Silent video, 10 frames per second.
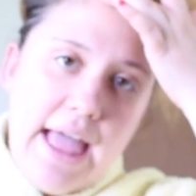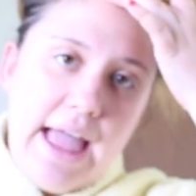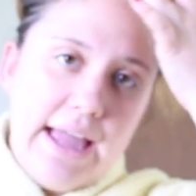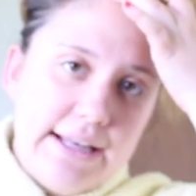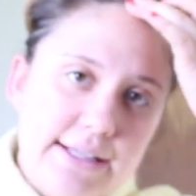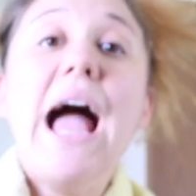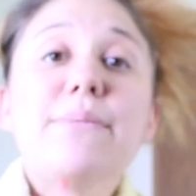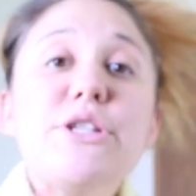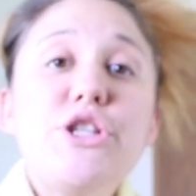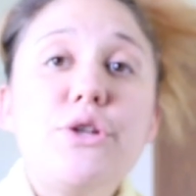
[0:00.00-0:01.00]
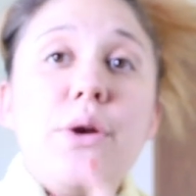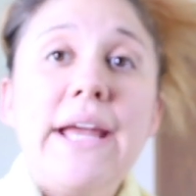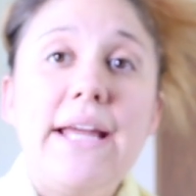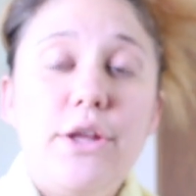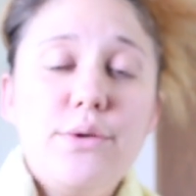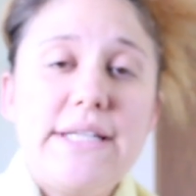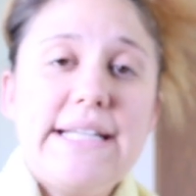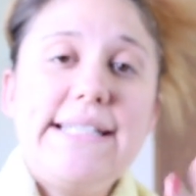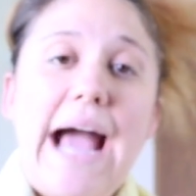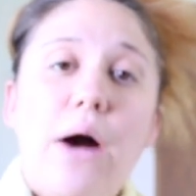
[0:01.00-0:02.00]
And I'm just using
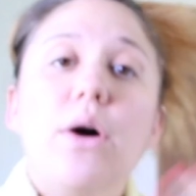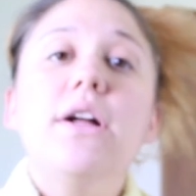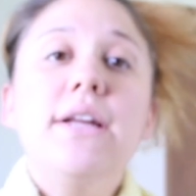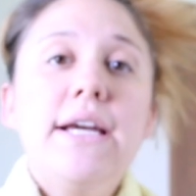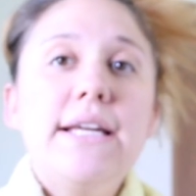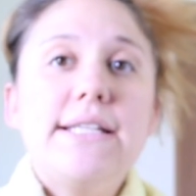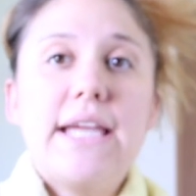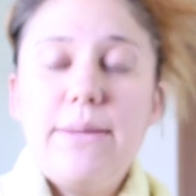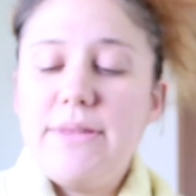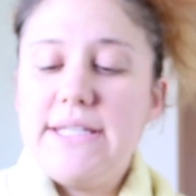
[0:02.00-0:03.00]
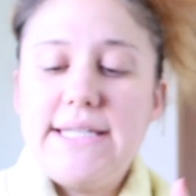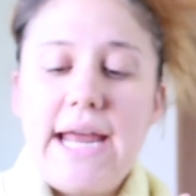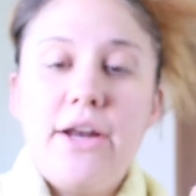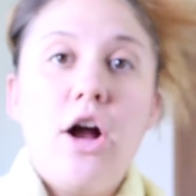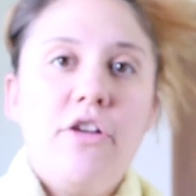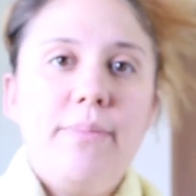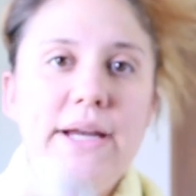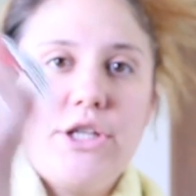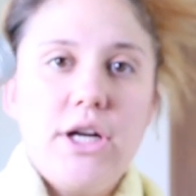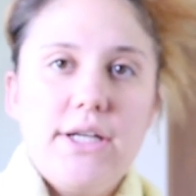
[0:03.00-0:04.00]
a towel to keep the staining off
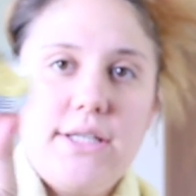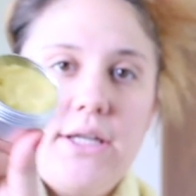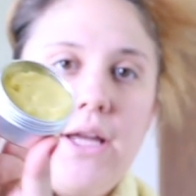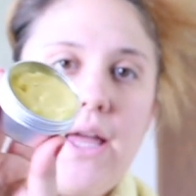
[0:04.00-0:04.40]
my shirt.